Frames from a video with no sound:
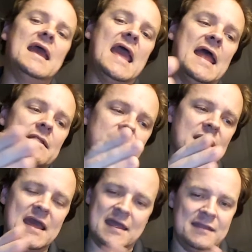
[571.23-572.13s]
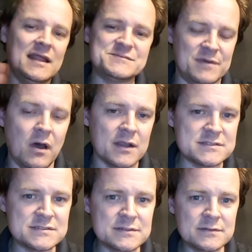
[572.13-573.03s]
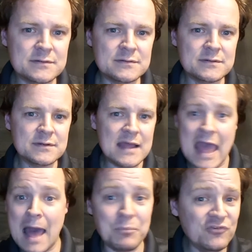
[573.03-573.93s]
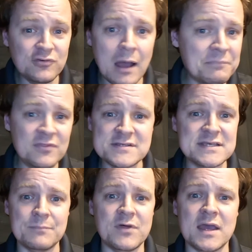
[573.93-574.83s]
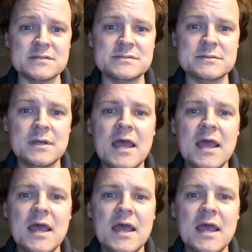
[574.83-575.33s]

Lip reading: and let's be honest, Apple's adopting the same things.